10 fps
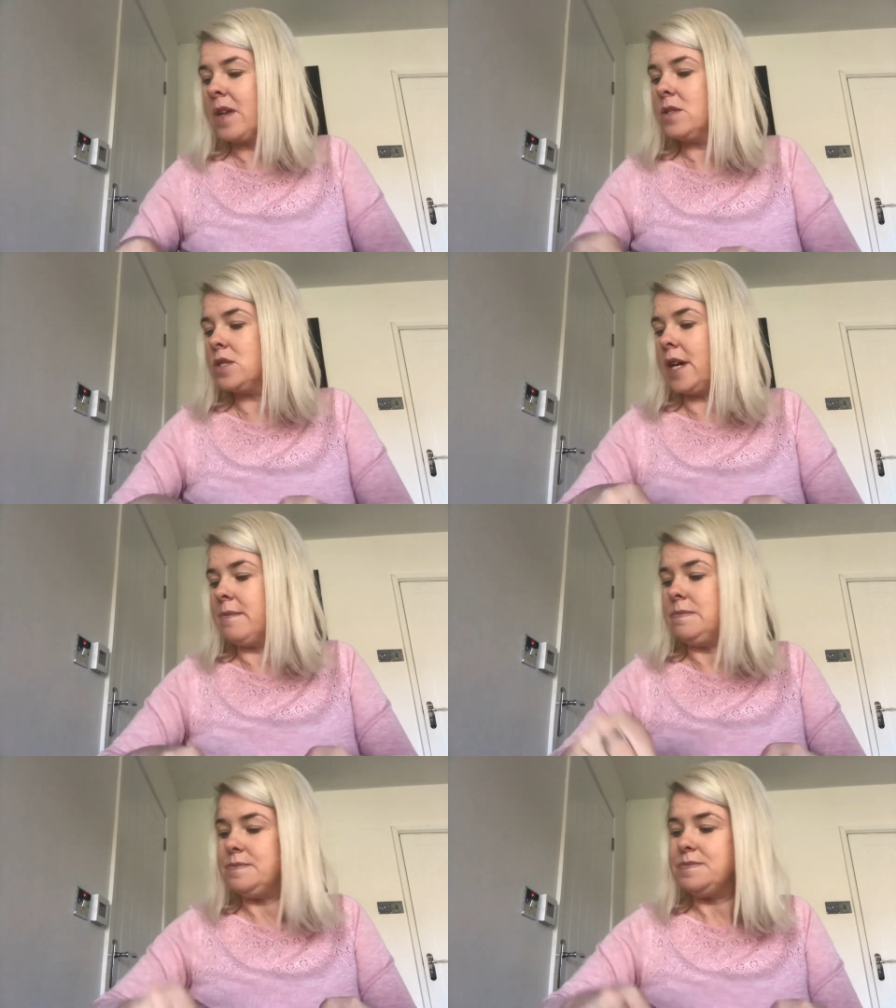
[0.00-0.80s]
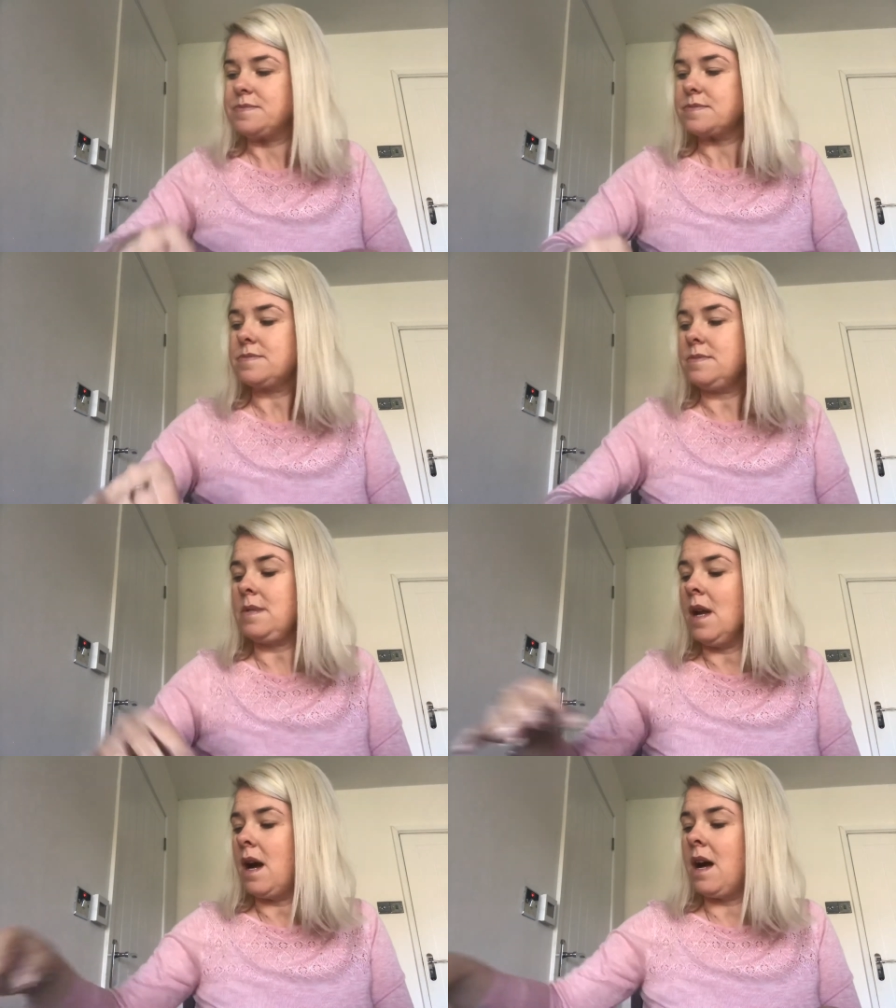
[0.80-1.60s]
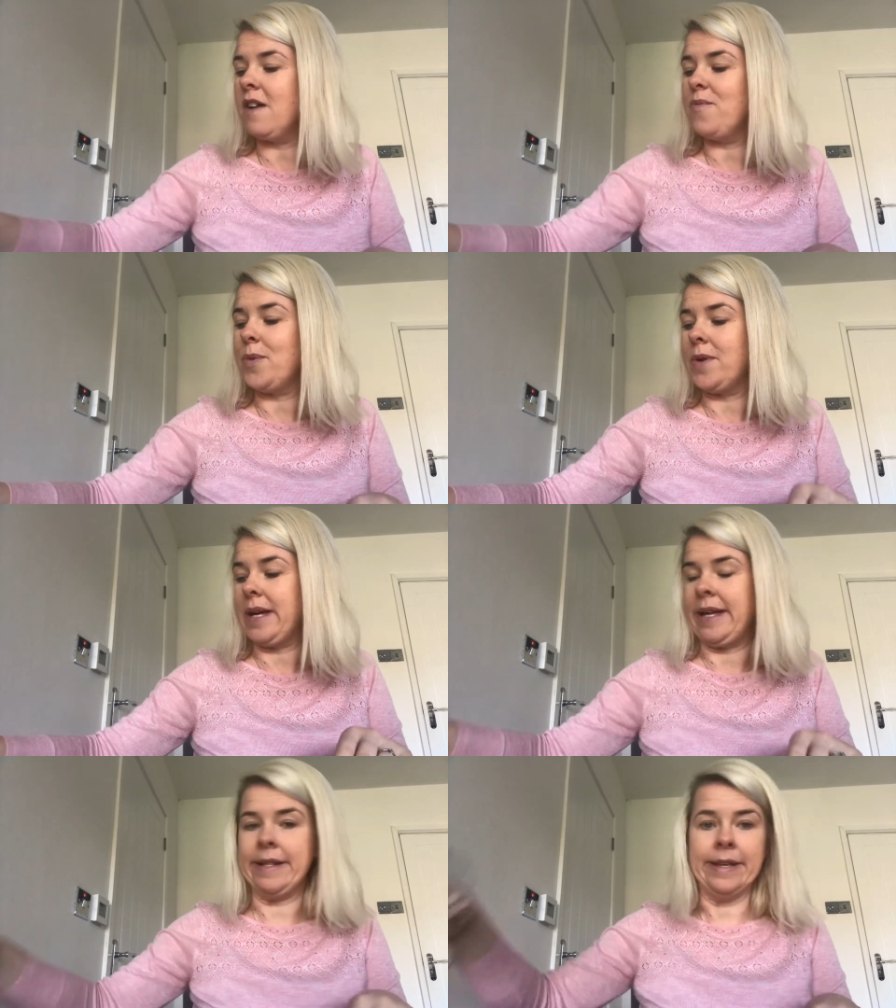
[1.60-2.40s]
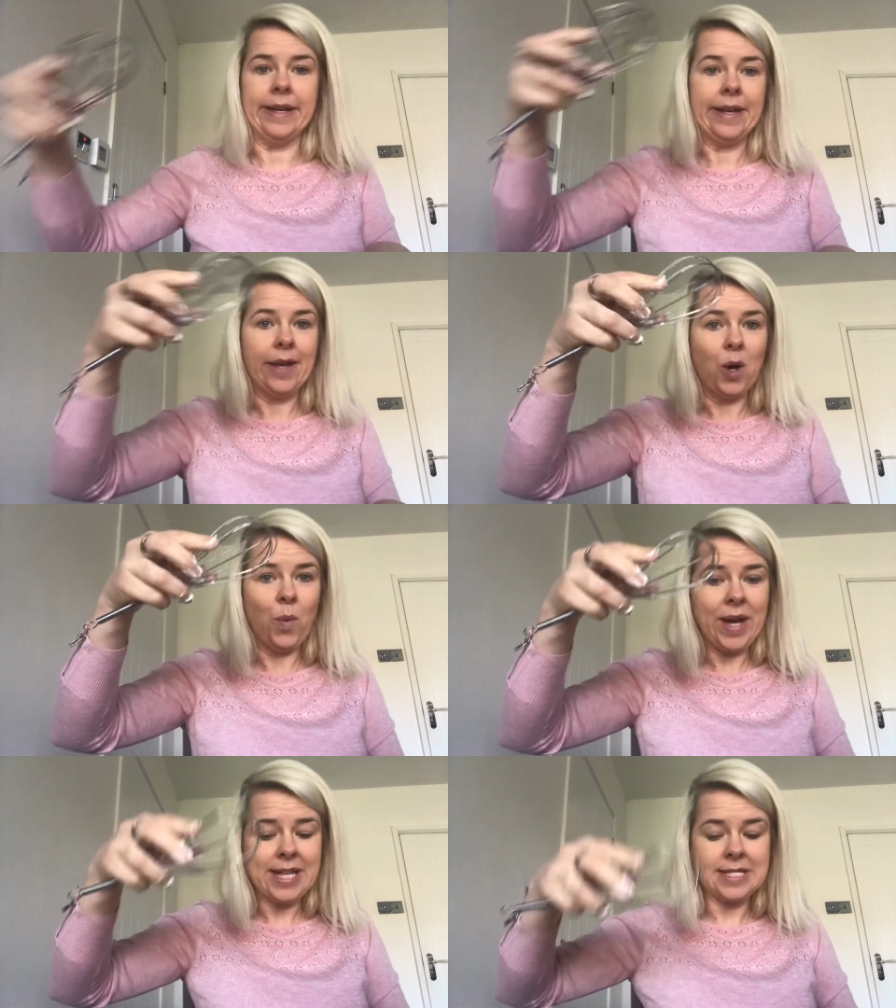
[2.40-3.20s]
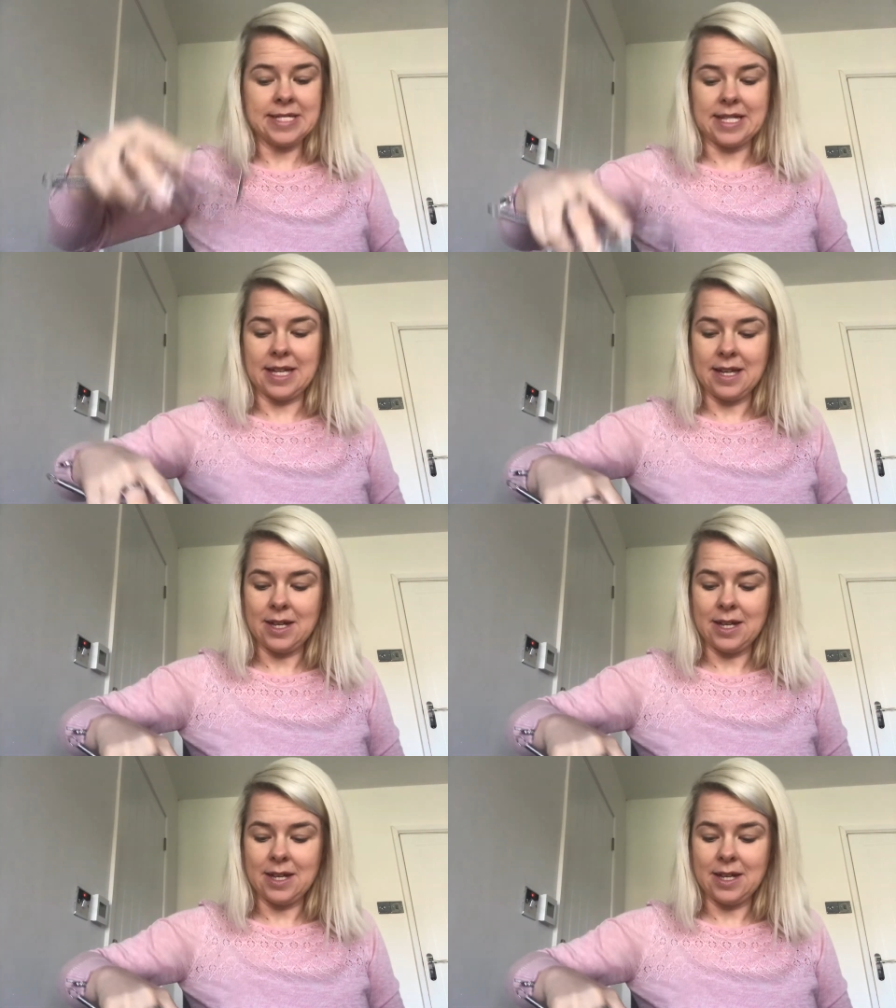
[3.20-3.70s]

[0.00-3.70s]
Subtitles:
So I've brought in a whisk,